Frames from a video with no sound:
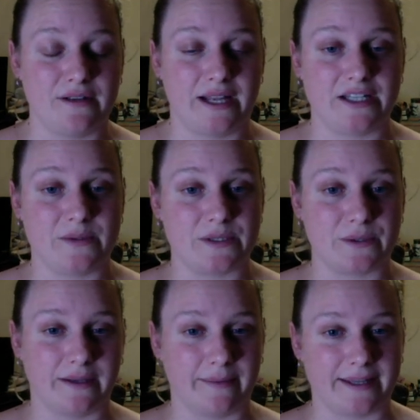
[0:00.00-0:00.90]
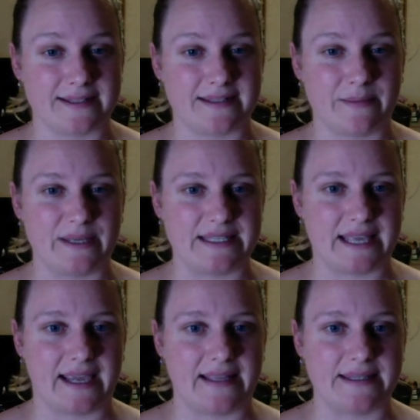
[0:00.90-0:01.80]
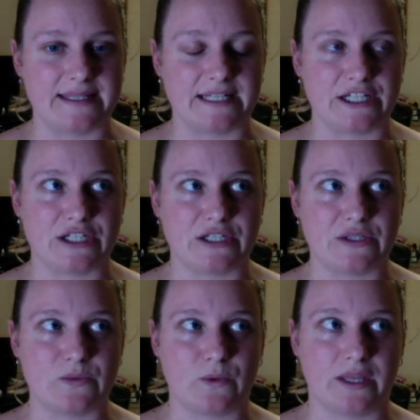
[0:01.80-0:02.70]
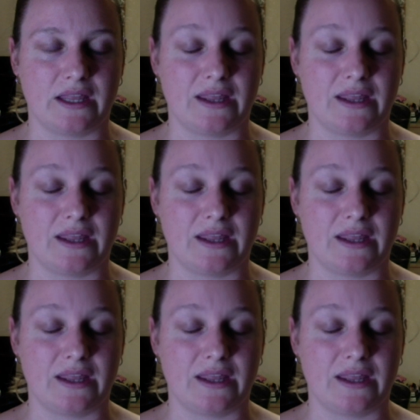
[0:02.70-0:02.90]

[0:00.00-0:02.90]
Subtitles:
and she was talking about the semi-sane stitches with